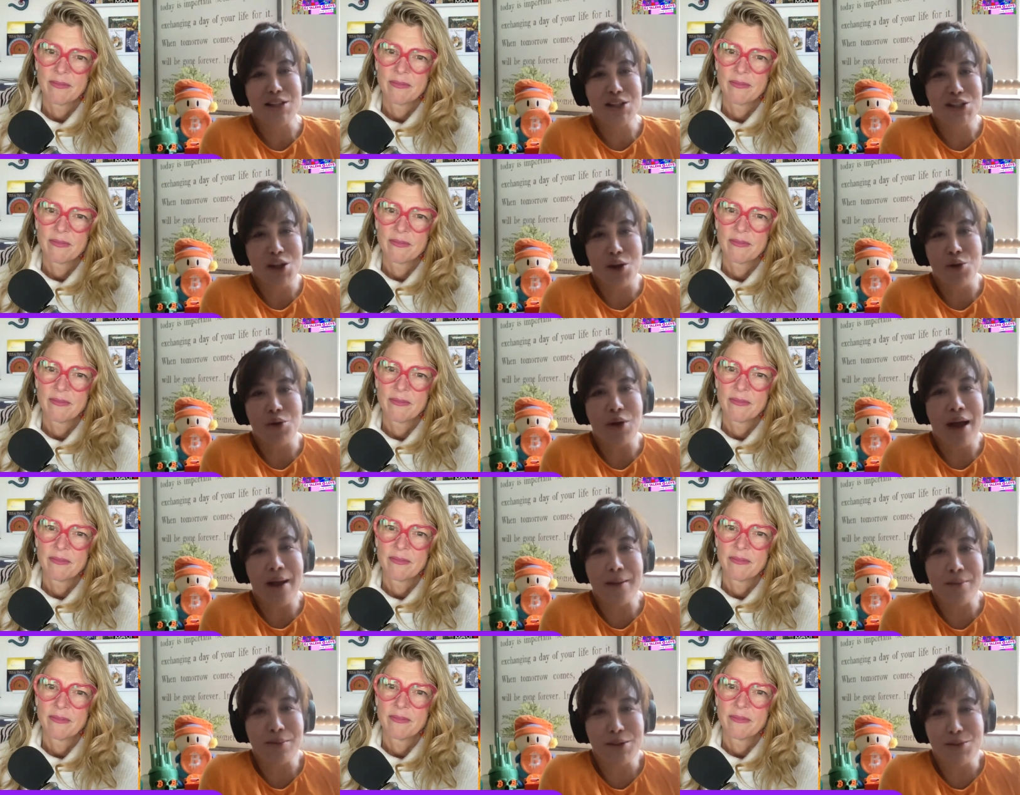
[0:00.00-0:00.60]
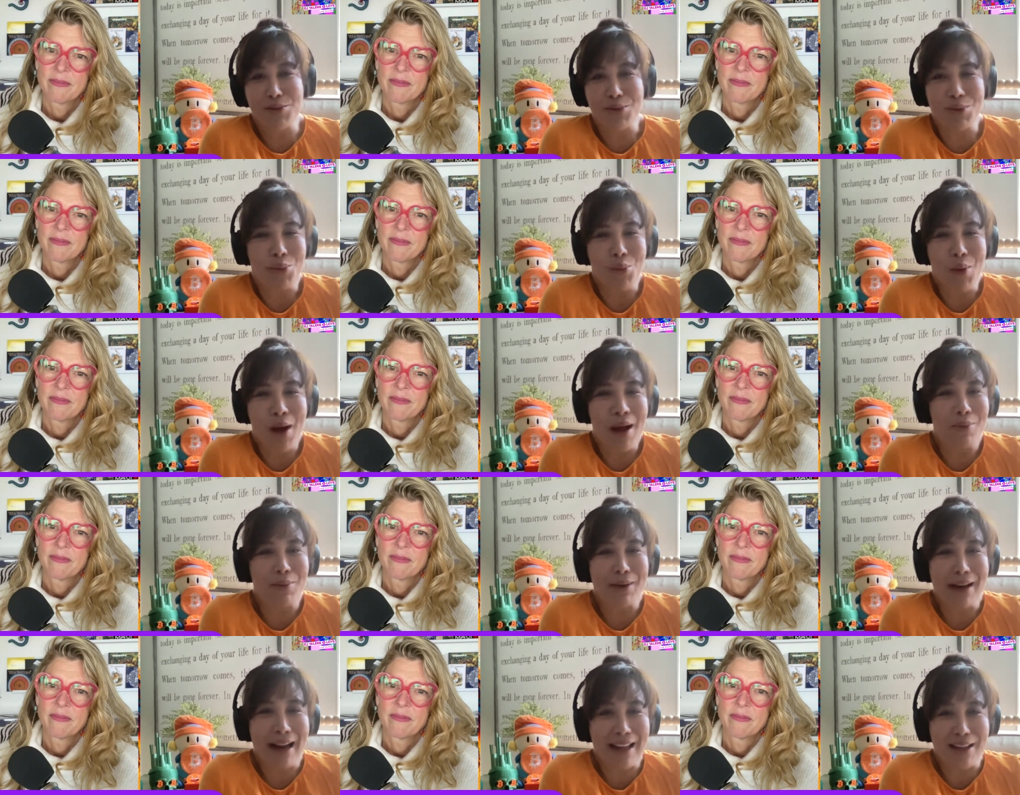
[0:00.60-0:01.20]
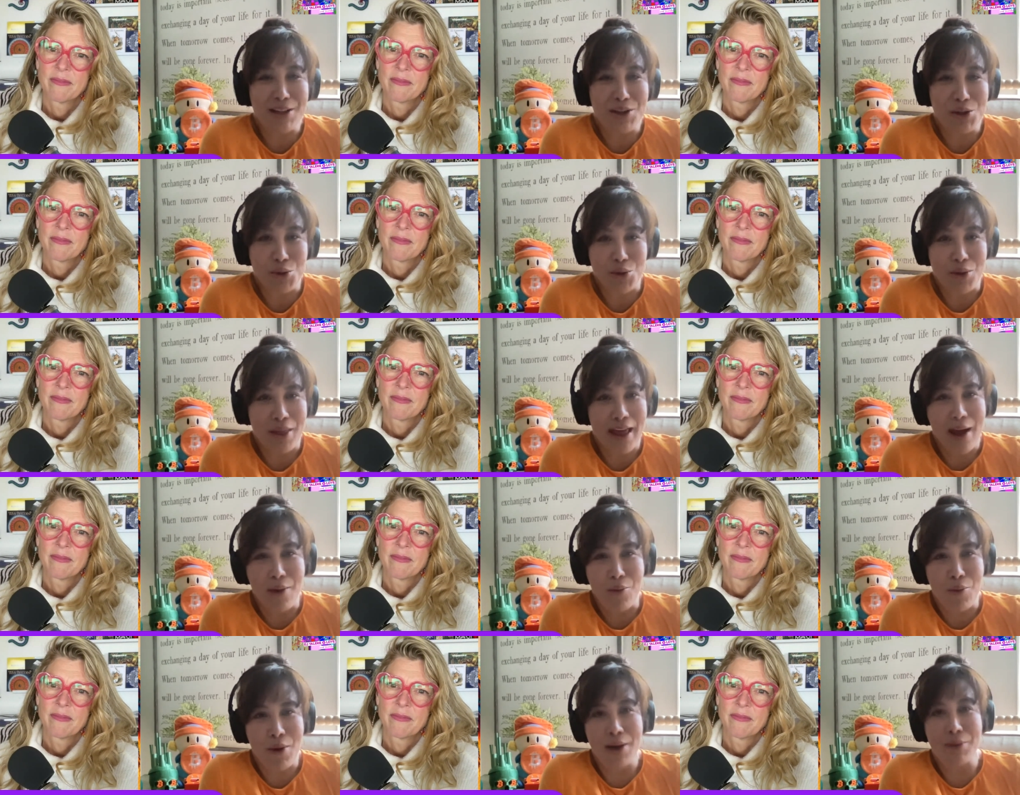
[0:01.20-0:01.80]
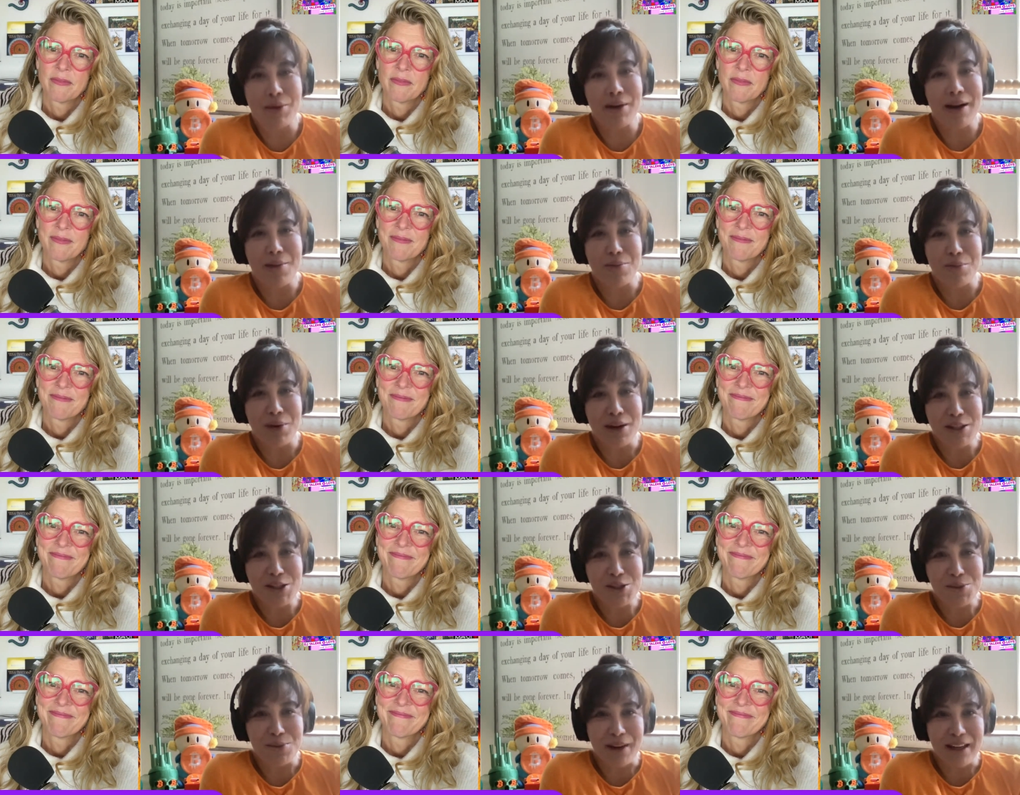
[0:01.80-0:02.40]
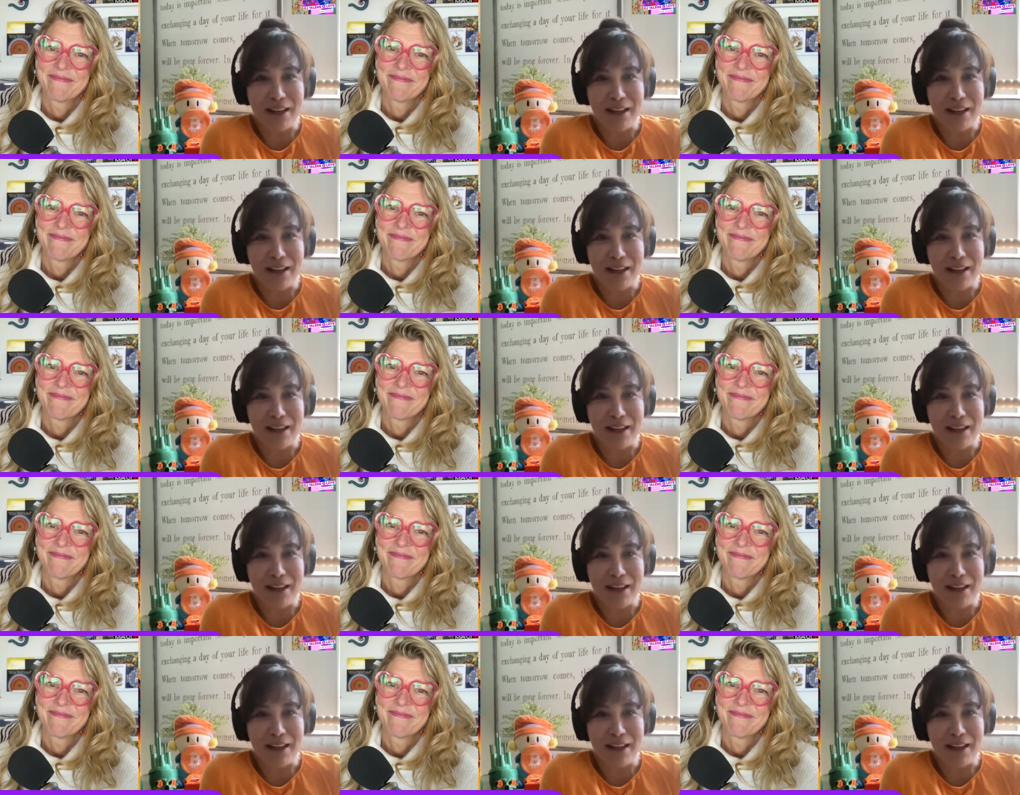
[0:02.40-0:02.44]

Speaker 1: So I'm, well, why would I do that? Why would I brush